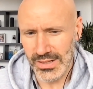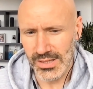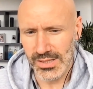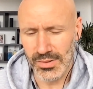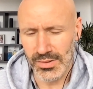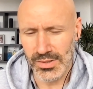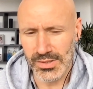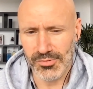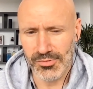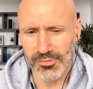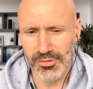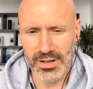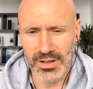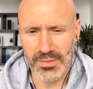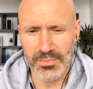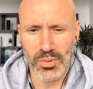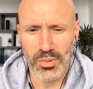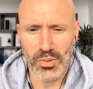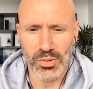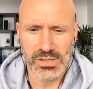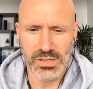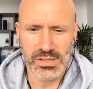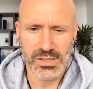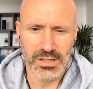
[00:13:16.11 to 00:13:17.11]
So it's really
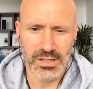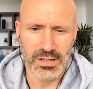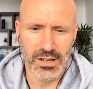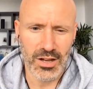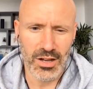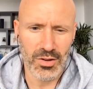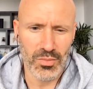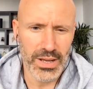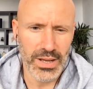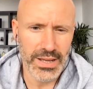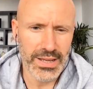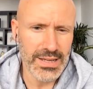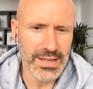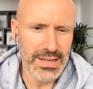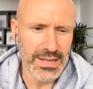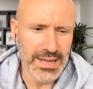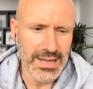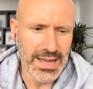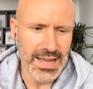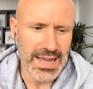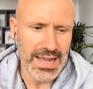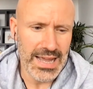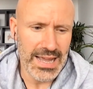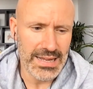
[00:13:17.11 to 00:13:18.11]
important to go away
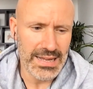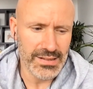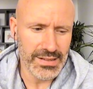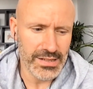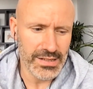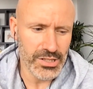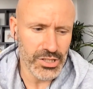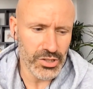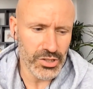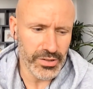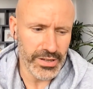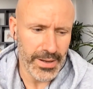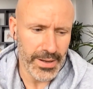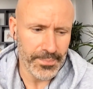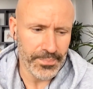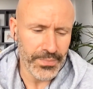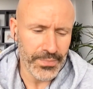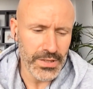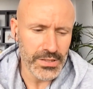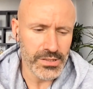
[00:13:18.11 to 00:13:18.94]
and enjoy it.